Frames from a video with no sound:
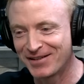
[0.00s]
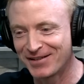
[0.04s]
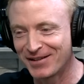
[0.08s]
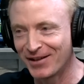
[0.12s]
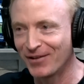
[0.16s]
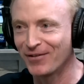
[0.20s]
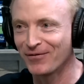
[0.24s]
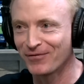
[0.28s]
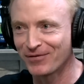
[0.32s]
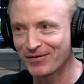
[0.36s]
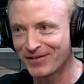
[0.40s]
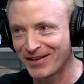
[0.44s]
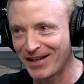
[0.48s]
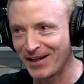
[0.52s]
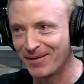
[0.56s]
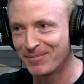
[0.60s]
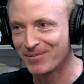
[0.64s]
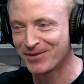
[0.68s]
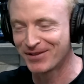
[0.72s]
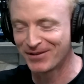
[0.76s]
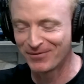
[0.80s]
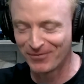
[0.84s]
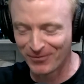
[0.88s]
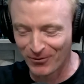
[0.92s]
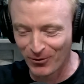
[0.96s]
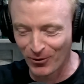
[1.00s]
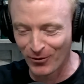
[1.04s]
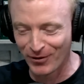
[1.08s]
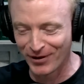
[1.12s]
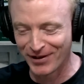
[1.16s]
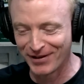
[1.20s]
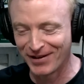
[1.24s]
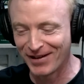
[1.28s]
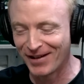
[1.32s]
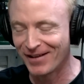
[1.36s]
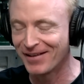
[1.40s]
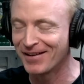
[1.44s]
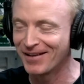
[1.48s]
self comes
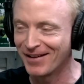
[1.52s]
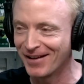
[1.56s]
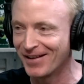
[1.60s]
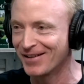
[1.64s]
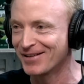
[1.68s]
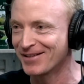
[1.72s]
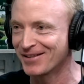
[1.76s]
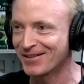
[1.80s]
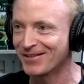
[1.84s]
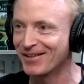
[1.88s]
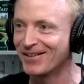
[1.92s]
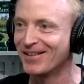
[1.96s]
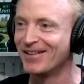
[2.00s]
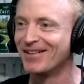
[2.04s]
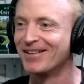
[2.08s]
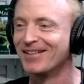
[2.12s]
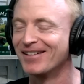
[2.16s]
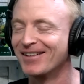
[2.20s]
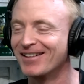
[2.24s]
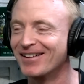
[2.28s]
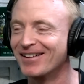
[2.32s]
roaring down the outside.